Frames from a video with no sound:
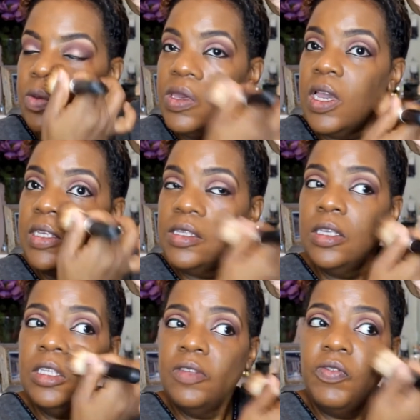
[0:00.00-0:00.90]
you guys,
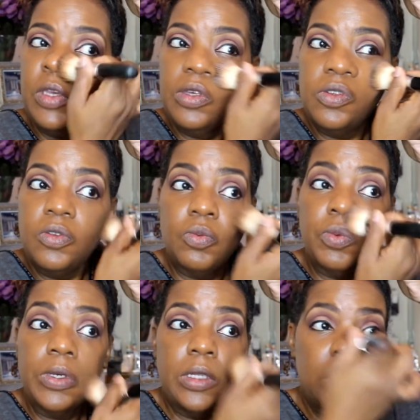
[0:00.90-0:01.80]
this feels
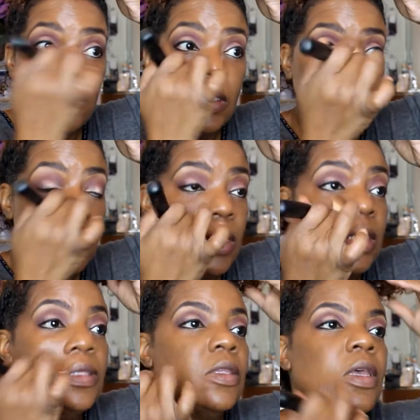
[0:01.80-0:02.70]
really good.
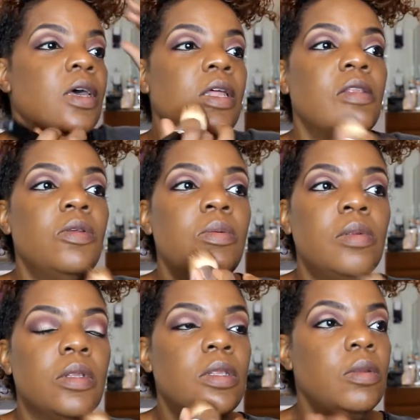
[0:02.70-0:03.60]
It's it has a lot
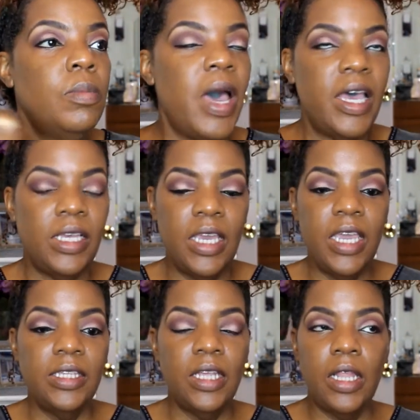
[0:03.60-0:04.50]

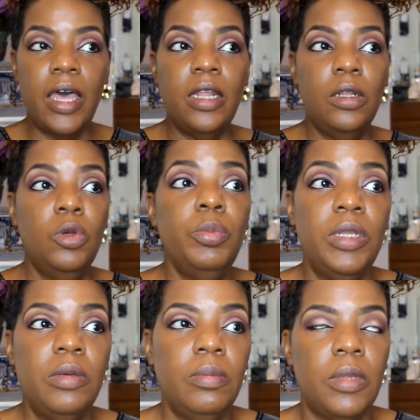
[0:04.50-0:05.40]
of
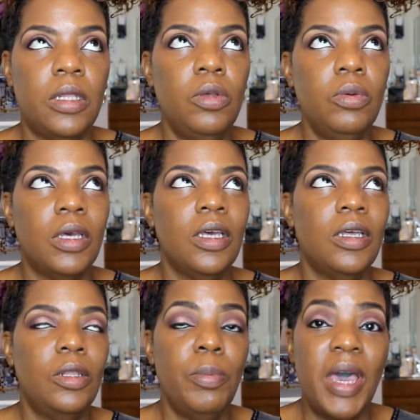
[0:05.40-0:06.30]

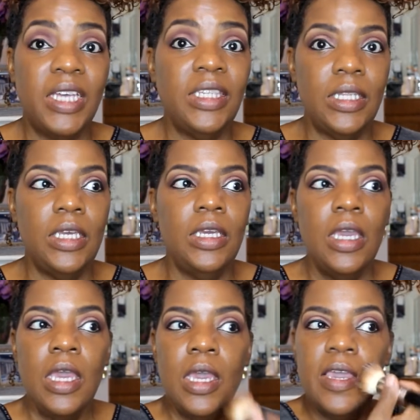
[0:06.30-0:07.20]

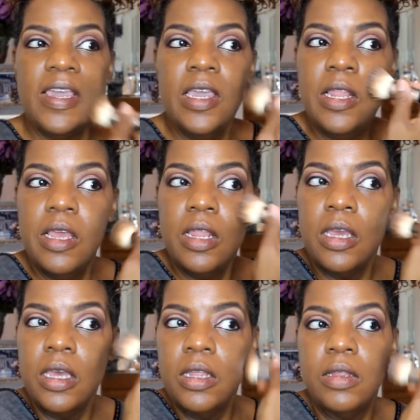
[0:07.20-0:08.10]
lumosity in it,
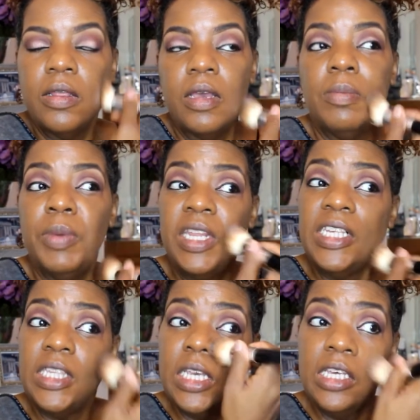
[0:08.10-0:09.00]
and but it
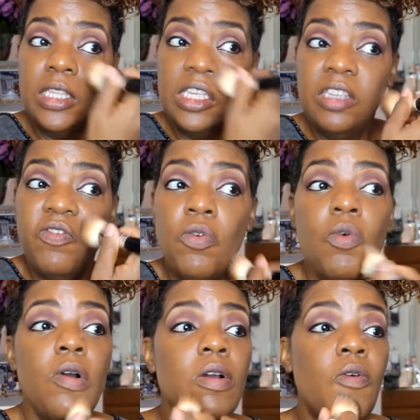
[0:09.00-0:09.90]
says it's
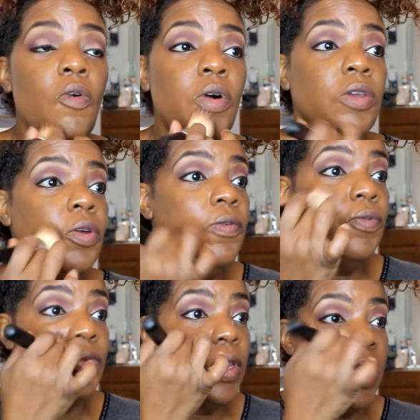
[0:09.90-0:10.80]
for
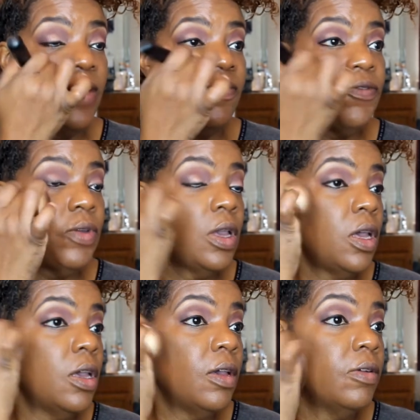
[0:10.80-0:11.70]
oil-free and
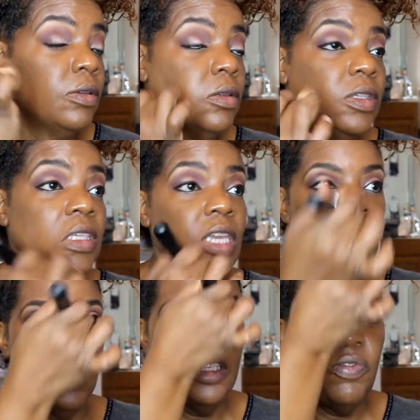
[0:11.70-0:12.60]

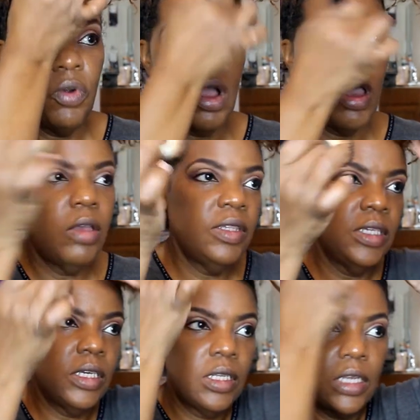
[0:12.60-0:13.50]
skin. It's for all
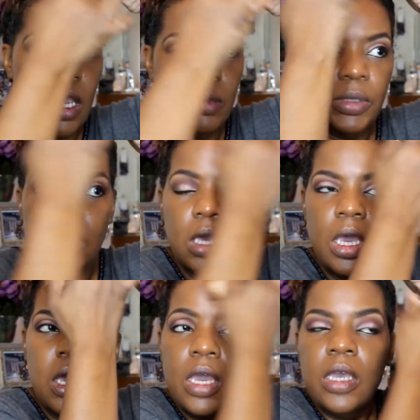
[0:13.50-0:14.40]
skin types.
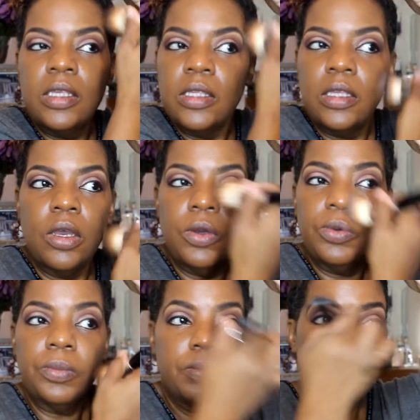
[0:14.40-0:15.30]

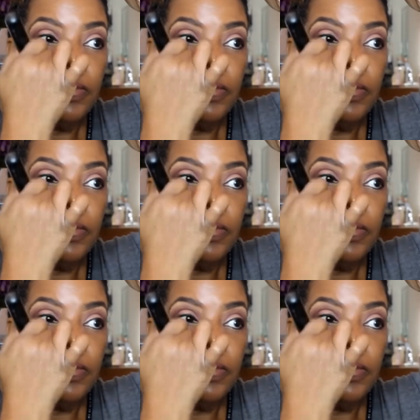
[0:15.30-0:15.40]
So